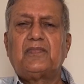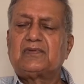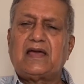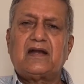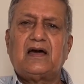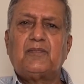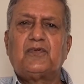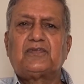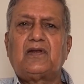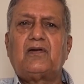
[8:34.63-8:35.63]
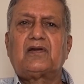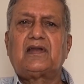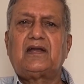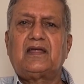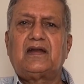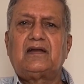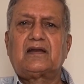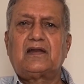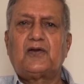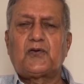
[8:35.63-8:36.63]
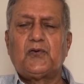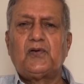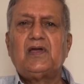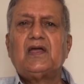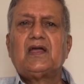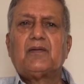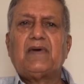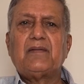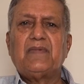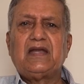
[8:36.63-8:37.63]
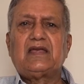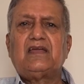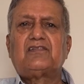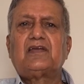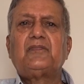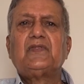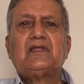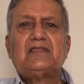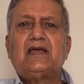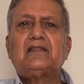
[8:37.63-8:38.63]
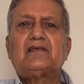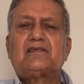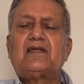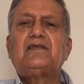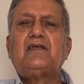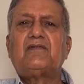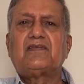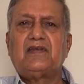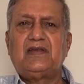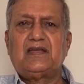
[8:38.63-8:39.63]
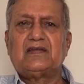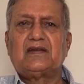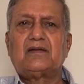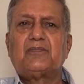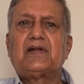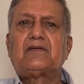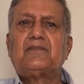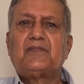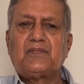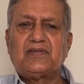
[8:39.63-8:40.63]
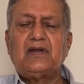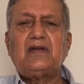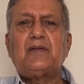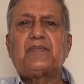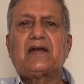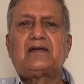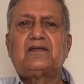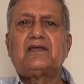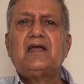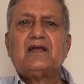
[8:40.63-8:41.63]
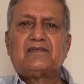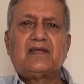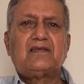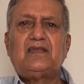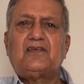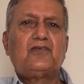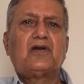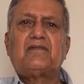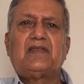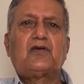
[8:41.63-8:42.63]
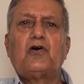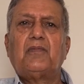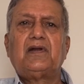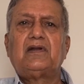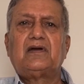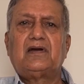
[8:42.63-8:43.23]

thyroid hormones are not getting under control by medication, then the surgery was indicated. But present day practice, surgery is not a very common